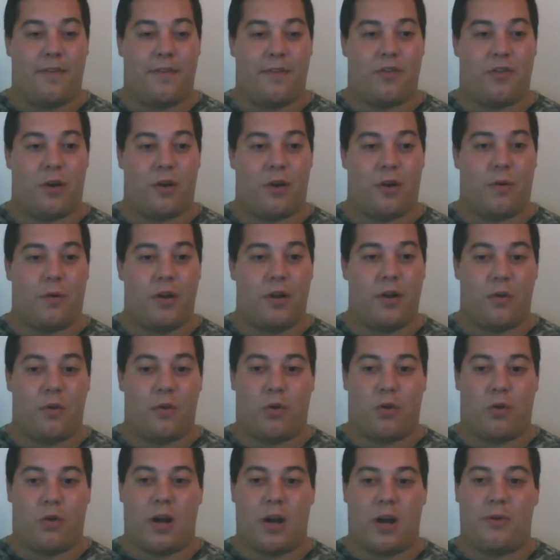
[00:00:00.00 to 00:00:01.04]
So
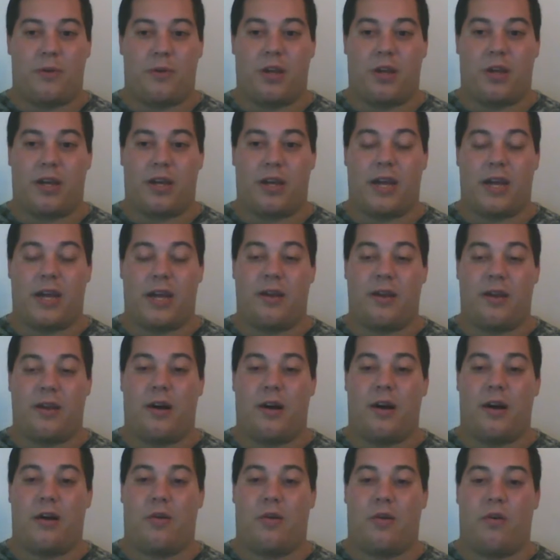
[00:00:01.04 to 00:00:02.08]
we'll come to you
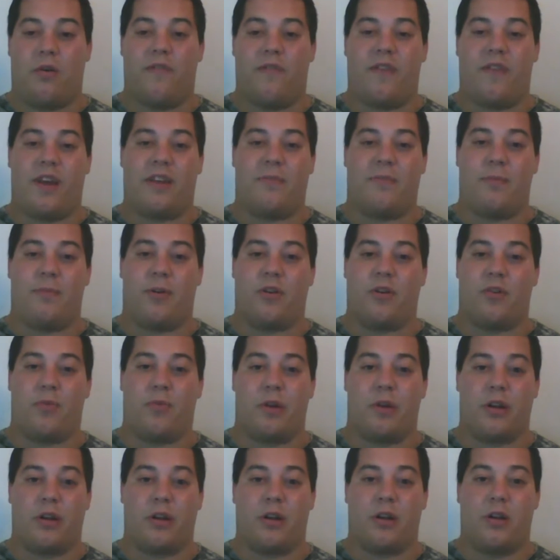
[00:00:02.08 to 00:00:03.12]
again on
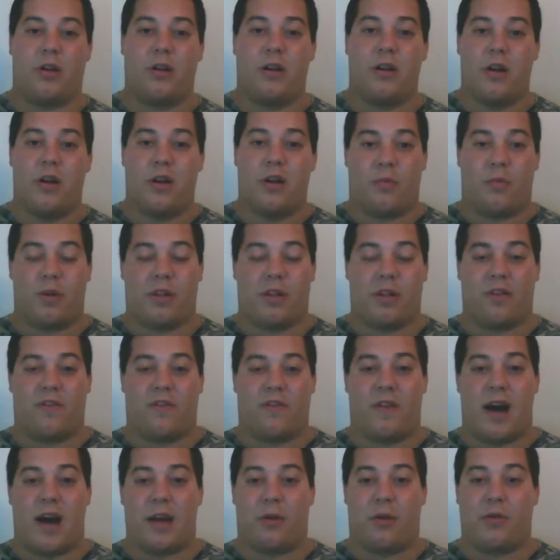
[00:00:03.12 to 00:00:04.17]
Facebook, Twitter with
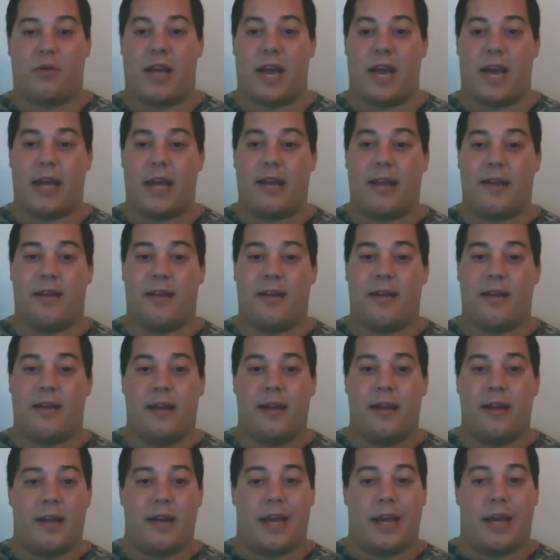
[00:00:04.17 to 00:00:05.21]
a final date.
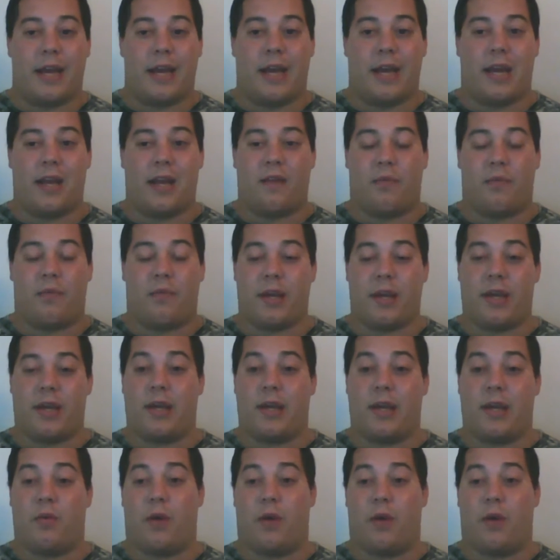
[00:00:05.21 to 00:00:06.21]
And if we can get